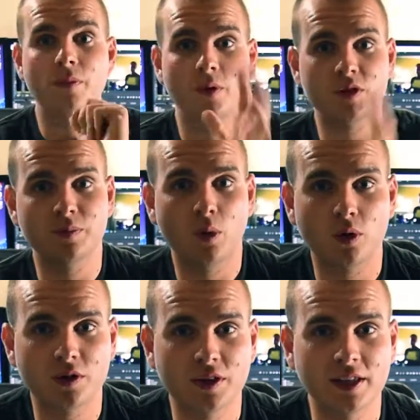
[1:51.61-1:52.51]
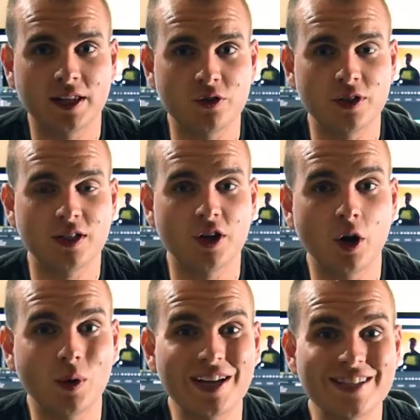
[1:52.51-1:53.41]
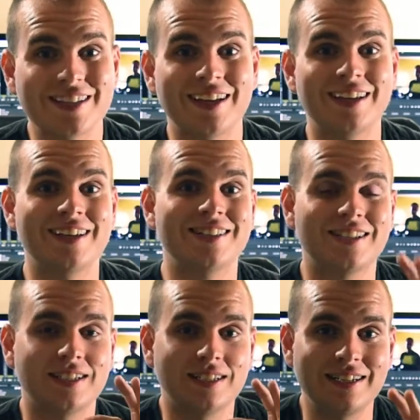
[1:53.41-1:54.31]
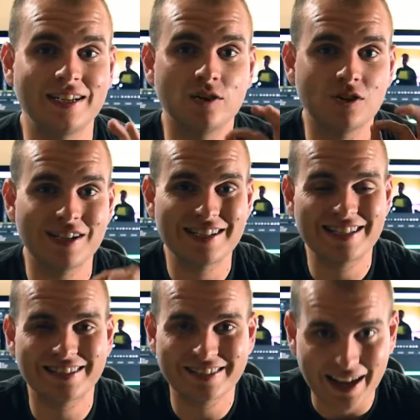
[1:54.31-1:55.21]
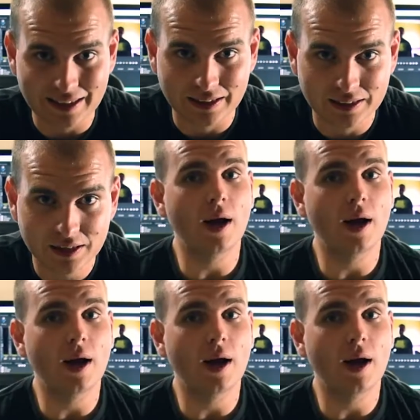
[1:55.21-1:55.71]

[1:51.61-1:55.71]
The most important thing that you need to know is it is near silent.